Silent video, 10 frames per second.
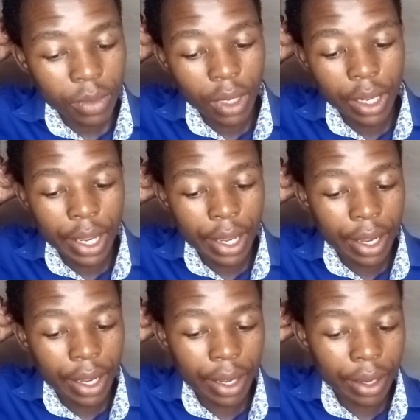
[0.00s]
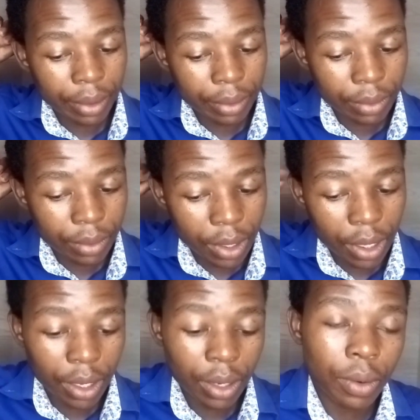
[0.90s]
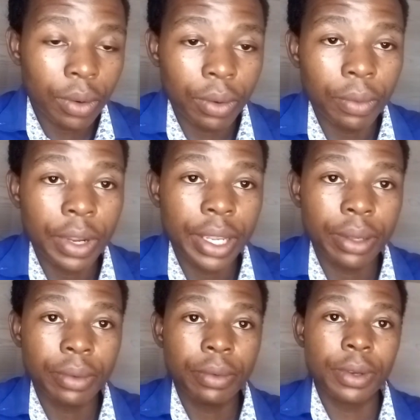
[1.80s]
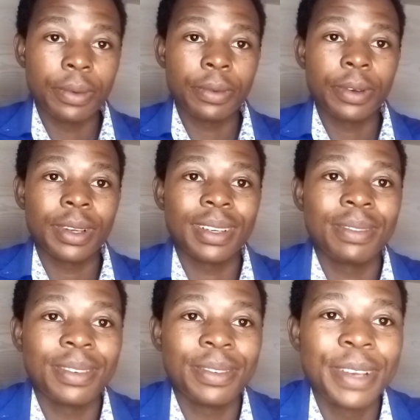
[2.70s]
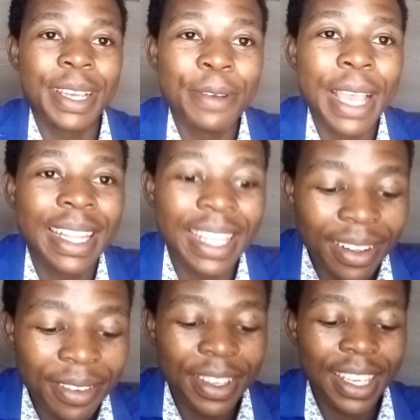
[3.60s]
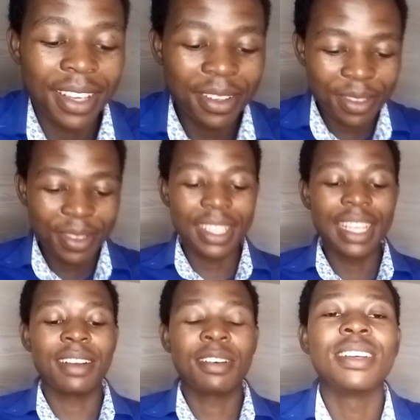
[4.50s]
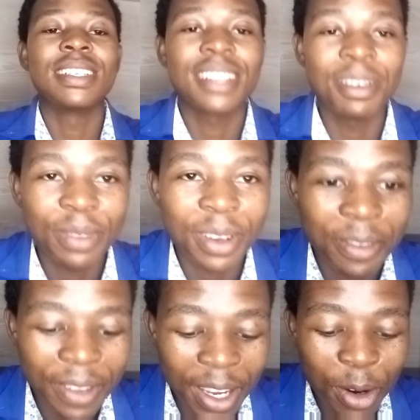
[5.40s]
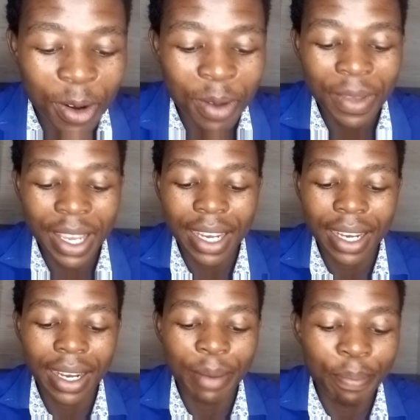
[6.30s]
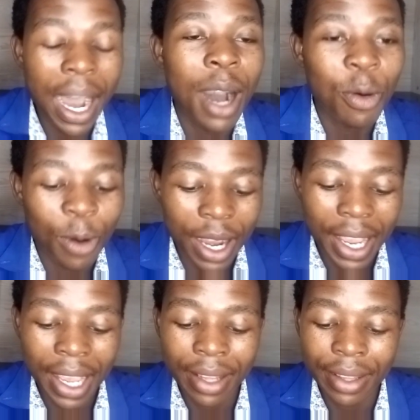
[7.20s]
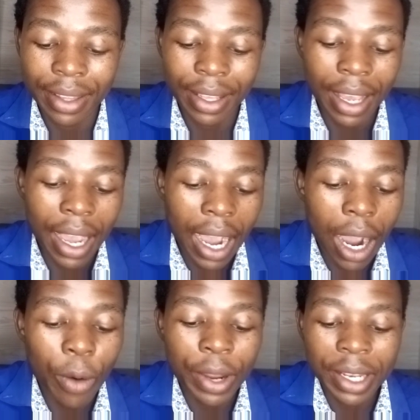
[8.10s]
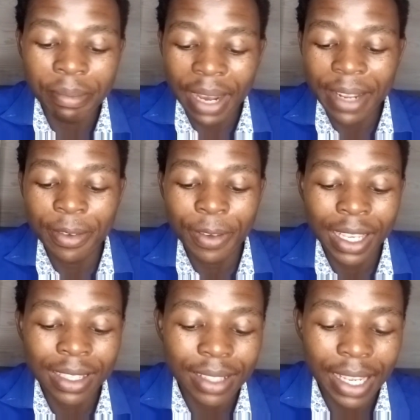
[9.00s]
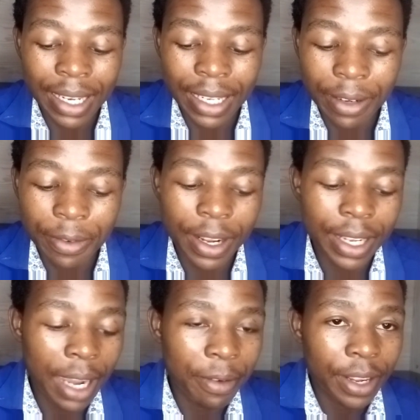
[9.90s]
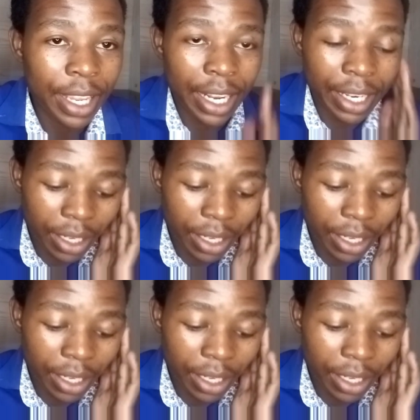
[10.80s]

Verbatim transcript: uh, we, we we, we are delving into the concept of economic power and how it manifests in different African